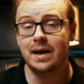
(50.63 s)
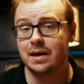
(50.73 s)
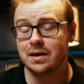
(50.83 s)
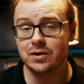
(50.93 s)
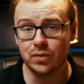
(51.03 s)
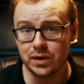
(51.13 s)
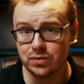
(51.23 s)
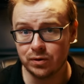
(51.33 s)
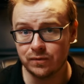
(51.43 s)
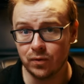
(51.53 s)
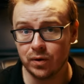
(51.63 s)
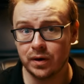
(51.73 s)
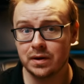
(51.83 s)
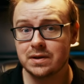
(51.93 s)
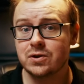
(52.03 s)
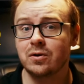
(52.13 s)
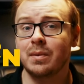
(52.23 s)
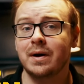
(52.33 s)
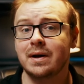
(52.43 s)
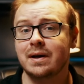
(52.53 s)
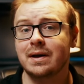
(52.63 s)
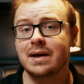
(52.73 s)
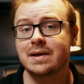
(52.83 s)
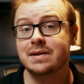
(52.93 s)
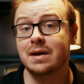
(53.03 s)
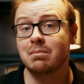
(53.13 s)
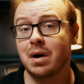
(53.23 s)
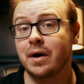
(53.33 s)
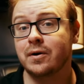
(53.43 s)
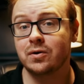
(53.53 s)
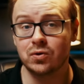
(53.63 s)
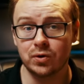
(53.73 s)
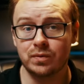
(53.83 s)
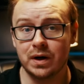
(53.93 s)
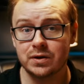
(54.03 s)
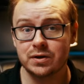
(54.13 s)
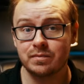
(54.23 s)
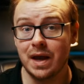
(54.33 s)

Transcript: And in 2024, digital marketing is a modern gold rush.